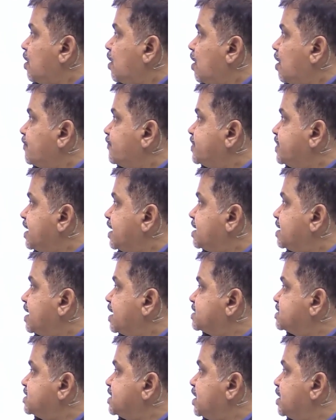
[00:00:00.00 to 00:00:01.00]
of
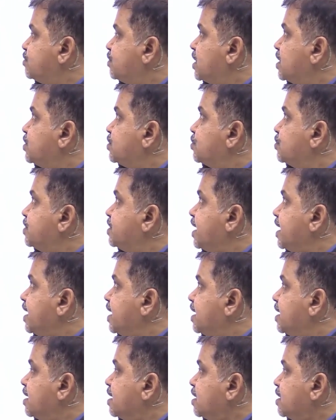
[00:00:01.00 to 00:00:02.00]
thickness equal to
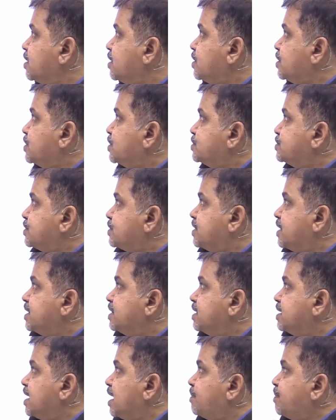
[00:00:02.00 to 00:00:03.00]
T. So, then
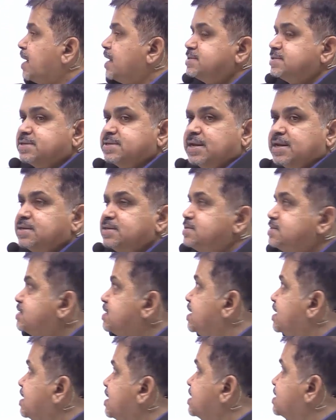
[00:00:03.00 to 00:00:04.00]
the capacitance
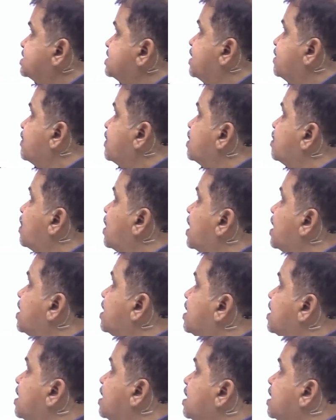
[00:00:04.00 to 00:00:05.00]
C is given
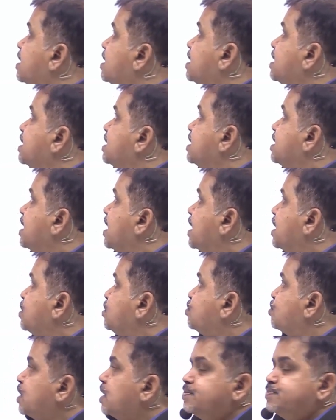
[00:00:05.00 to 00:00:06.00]
by a
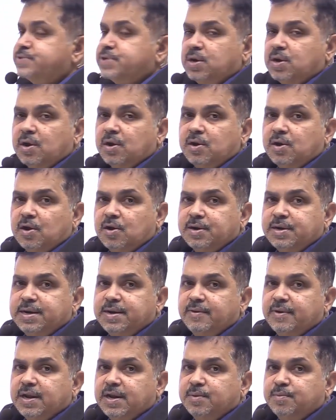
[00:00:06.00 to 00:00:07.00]
into epsilon naught
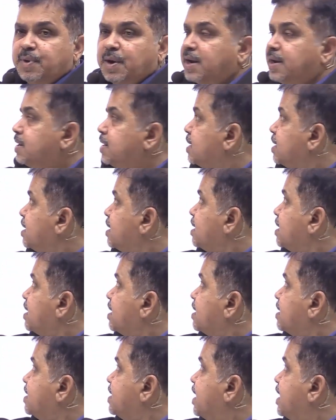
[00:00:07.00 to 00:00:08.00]
divided by
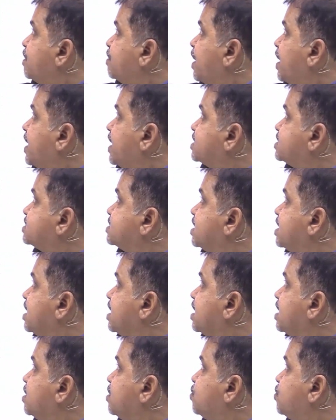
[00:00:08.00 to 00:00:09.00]
D minus
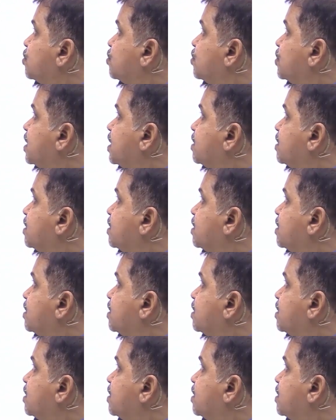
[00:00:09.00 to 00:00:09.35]
T into